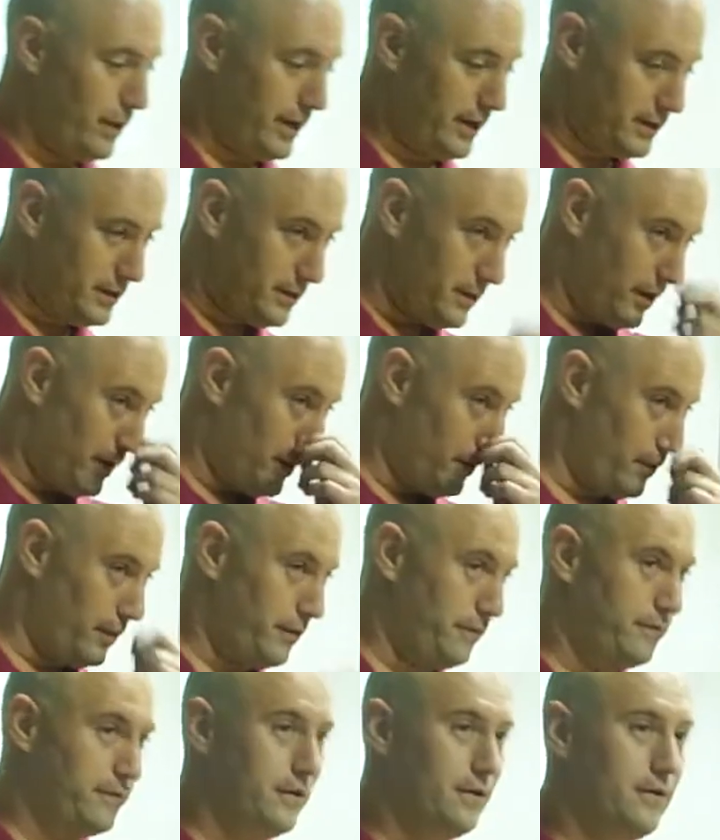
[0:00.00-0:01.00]
we get started
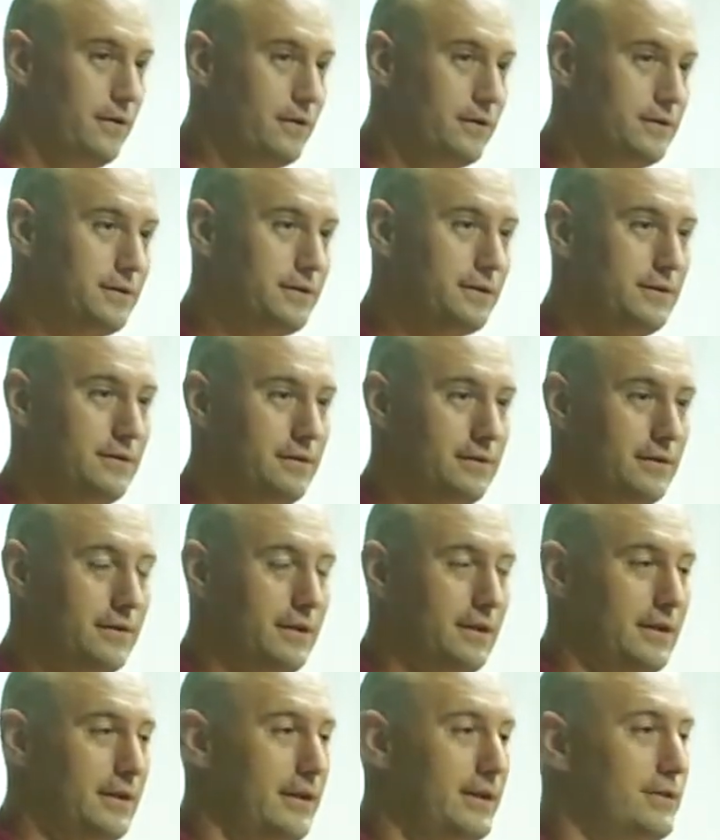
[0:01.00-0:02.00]
with frogs
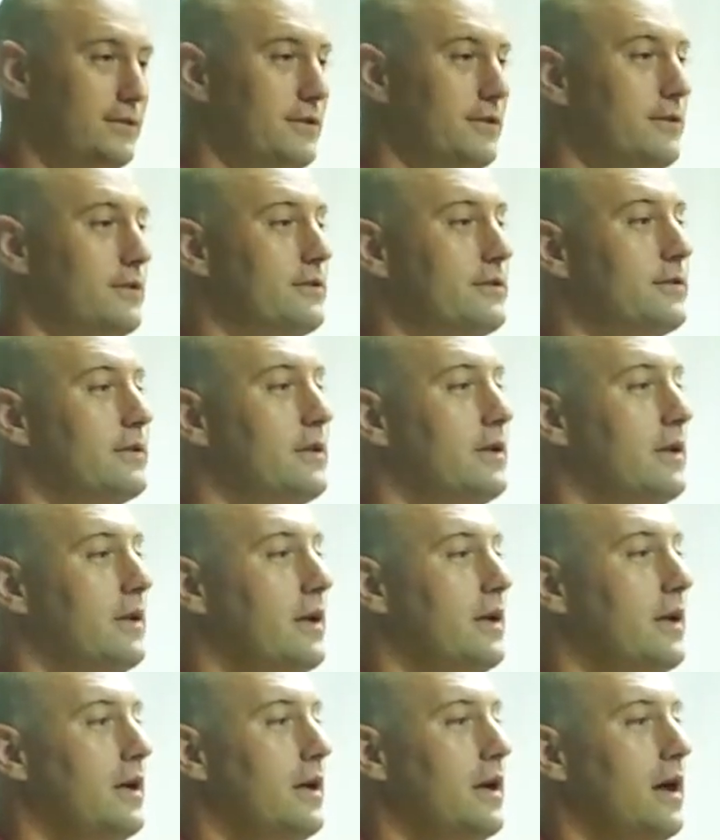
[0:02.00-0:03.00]
and lizards,
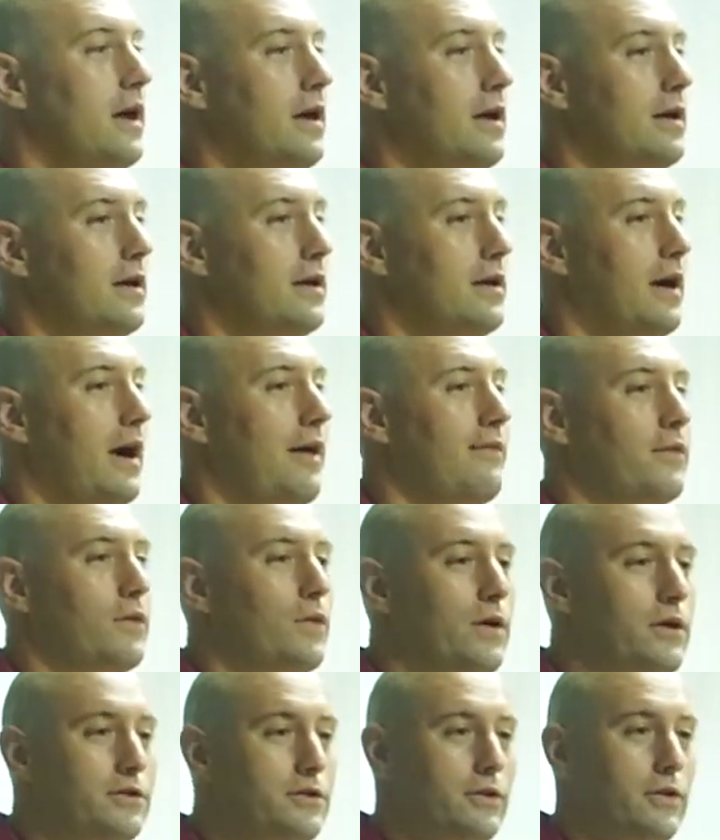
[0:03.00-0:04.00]
uh, I have a
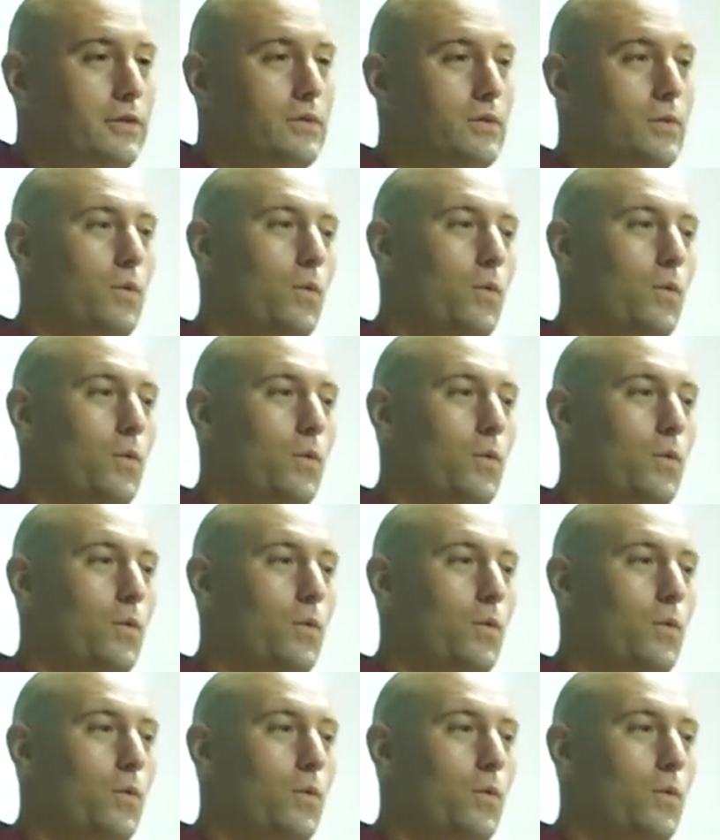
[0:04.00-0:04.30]
question.